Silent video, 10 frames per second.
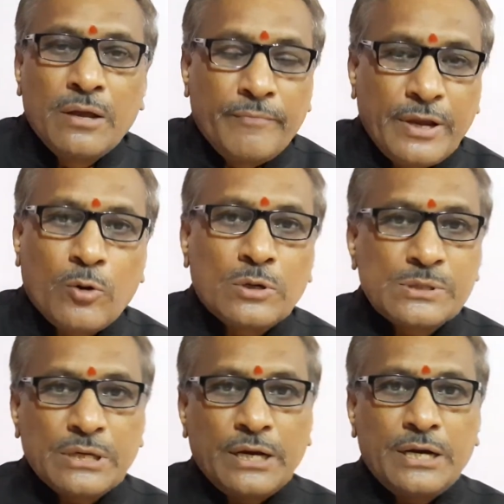because
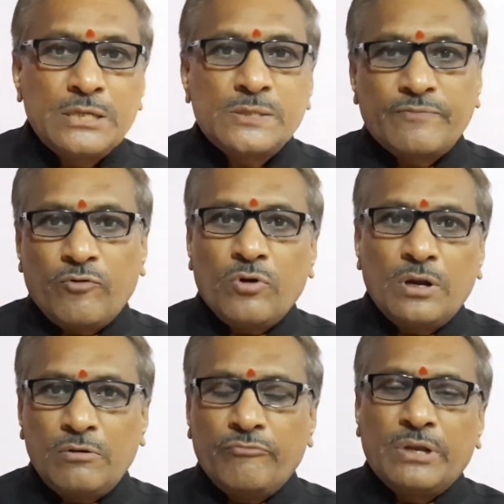it is
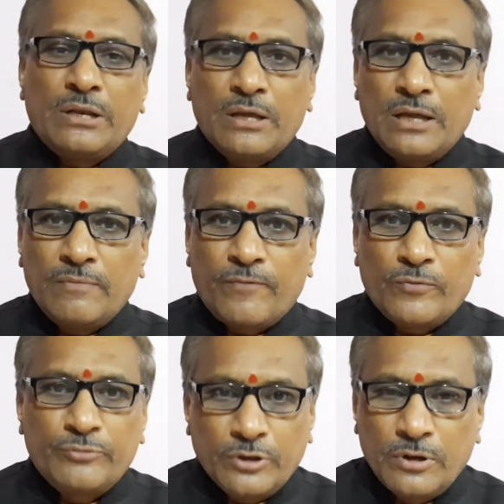spoken with the help
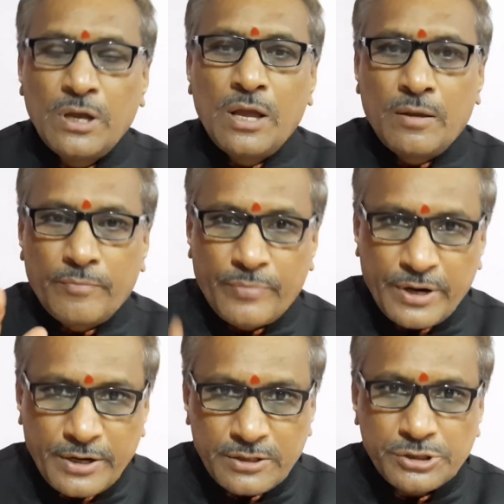of the
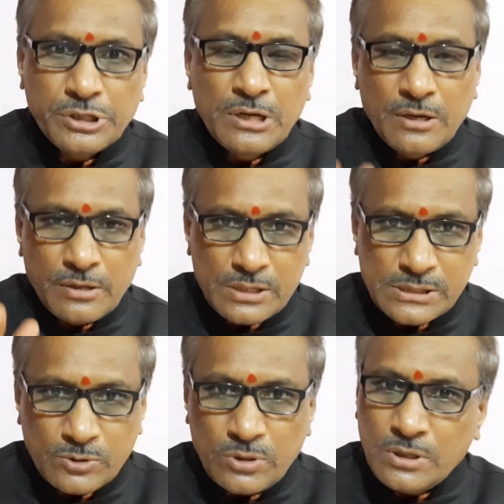British
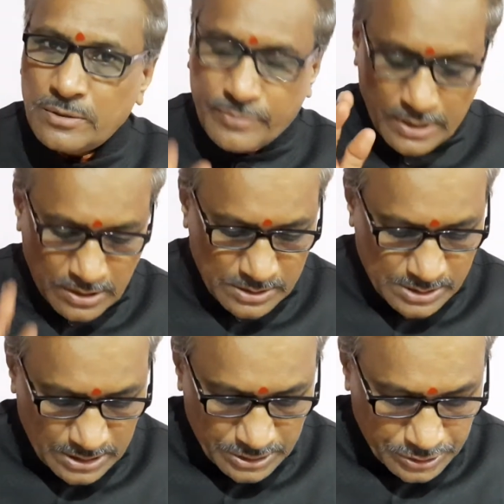received
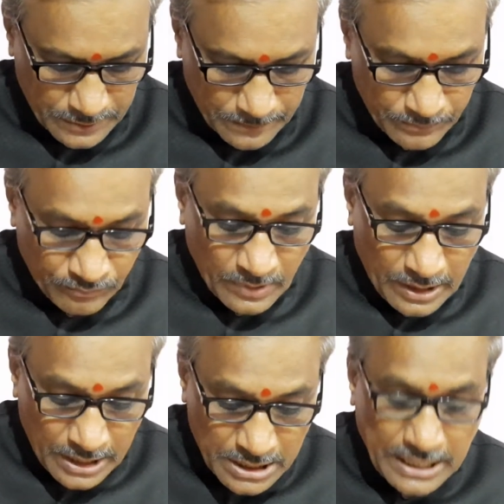pronunciation.
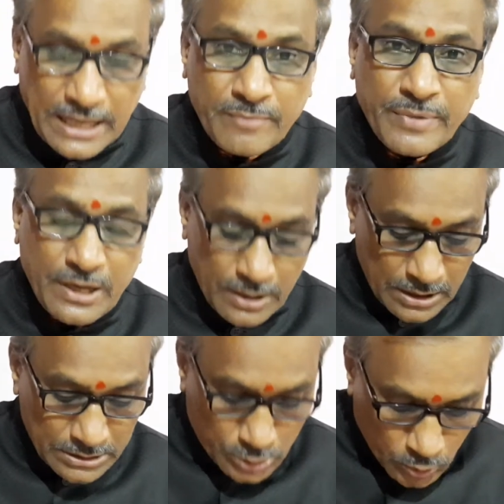It can be
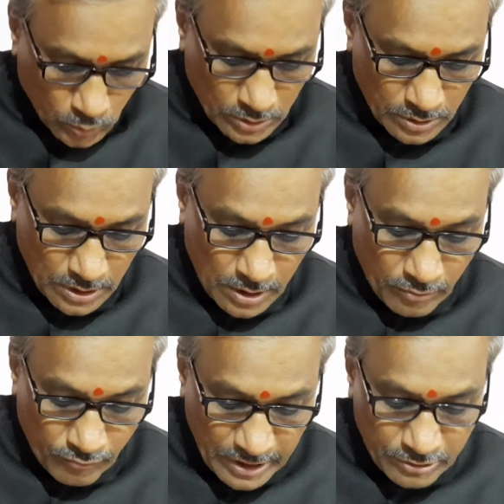achieved
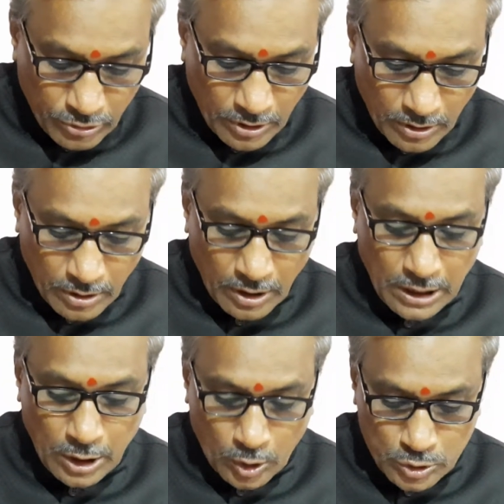with a
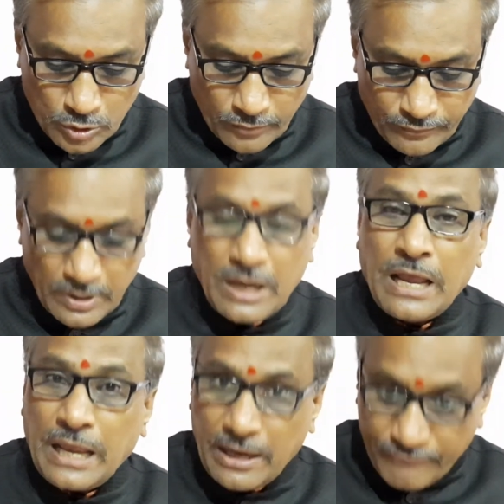lot of
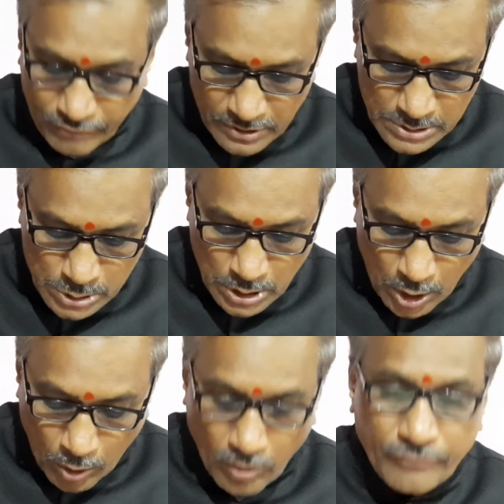efforts
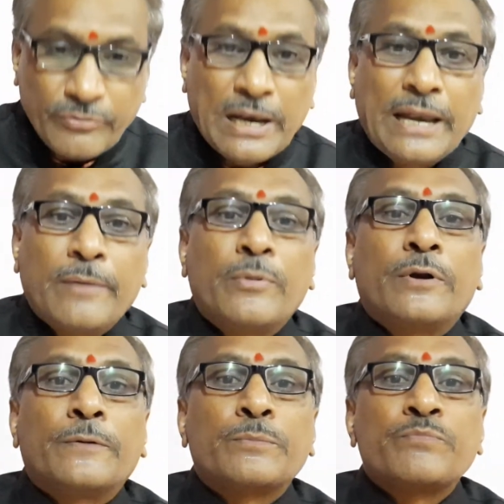of labor.
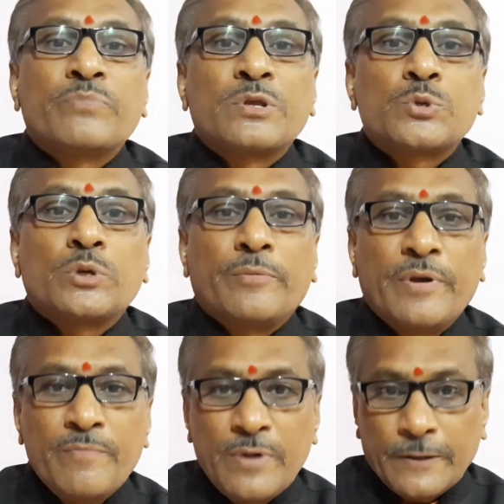So
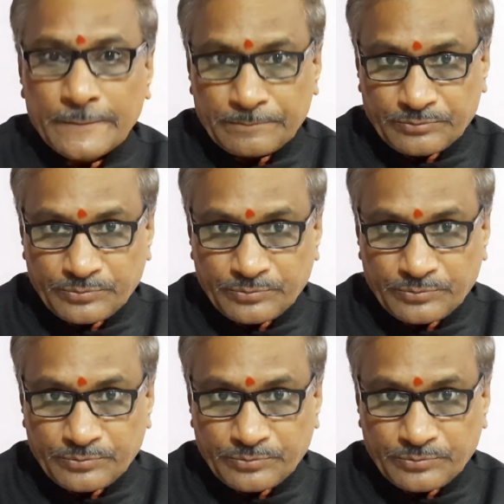remember,